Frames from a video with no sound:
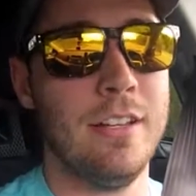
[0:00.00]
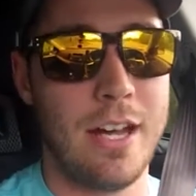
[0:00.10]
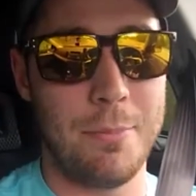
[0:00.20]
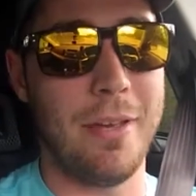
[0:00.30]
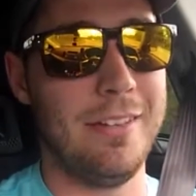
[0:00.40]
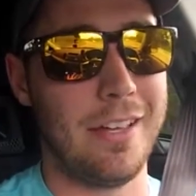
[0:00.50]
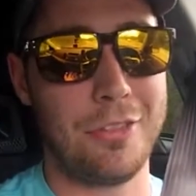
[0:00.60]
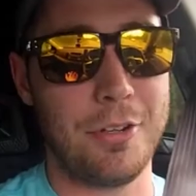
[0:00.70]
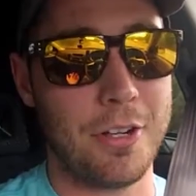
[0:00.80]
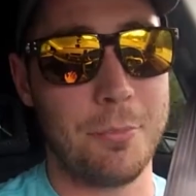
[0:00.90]
I paid like
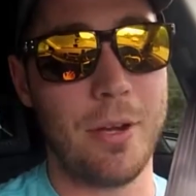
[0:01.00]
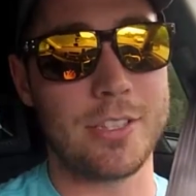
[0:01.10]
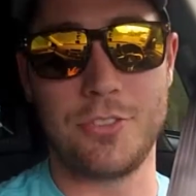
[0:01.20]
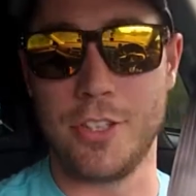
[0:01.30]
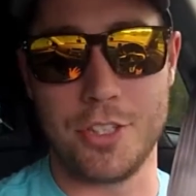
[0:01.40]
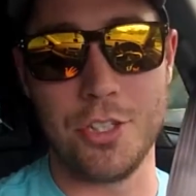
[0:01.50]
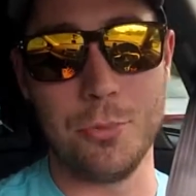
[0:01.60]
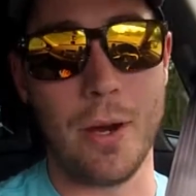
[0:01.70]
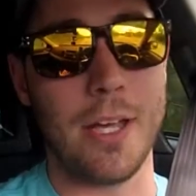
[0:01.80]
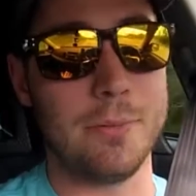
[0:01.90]
$300 for the two
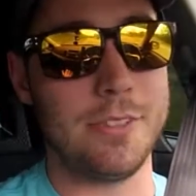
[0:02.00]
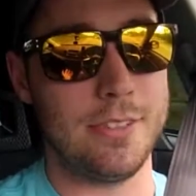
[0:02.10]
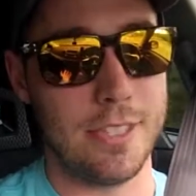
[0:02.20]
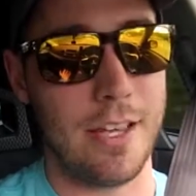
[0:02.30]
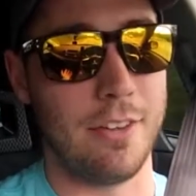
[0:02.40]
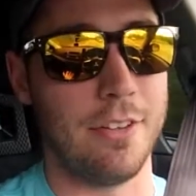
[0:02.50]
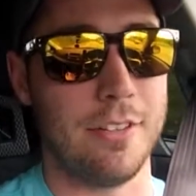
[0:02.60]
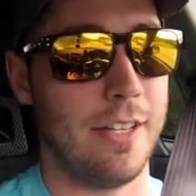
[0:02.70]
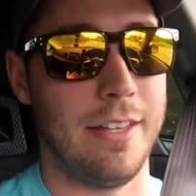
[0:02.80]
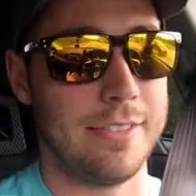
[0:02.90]
pipes together,
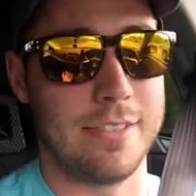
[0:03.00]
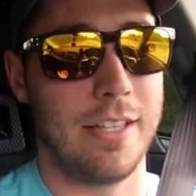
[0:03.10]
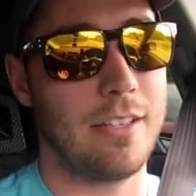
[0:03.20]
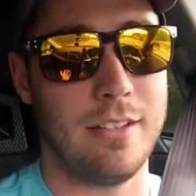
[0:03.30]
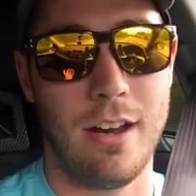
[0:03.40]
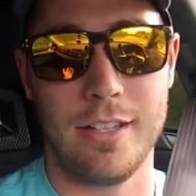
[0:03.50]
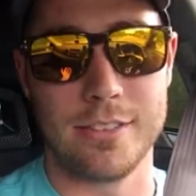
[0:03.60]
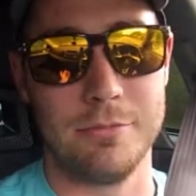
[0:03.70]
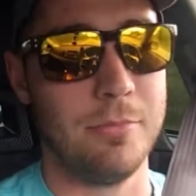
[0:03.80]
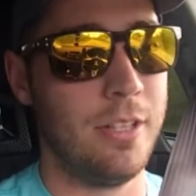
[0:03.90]
and that's like
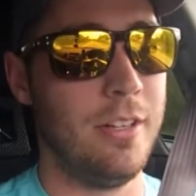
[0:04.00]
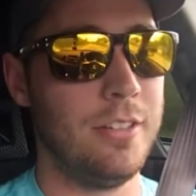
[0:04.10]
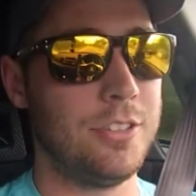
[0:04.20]
awesome.